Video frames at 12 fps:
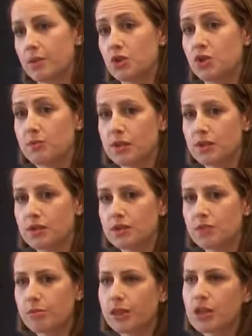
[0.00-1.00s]
you should be
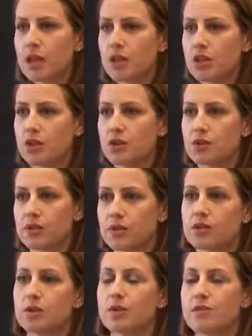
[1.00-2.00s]
using, but to use
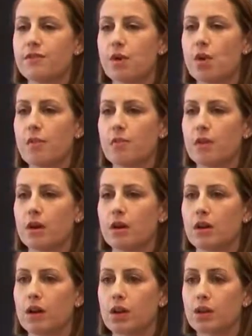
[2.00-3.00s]
it to inform
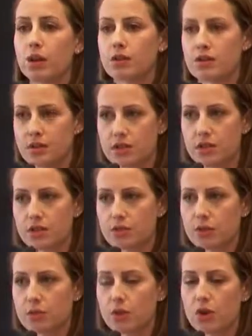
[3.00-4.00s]
across the
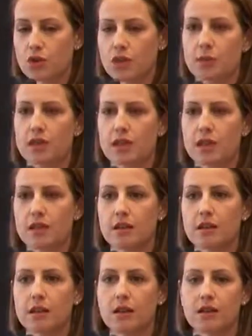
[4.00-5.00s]
newsroom, not just
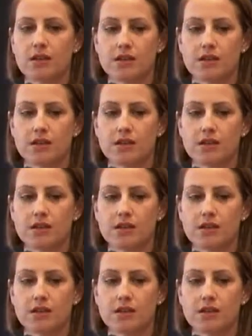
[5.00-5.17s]
within the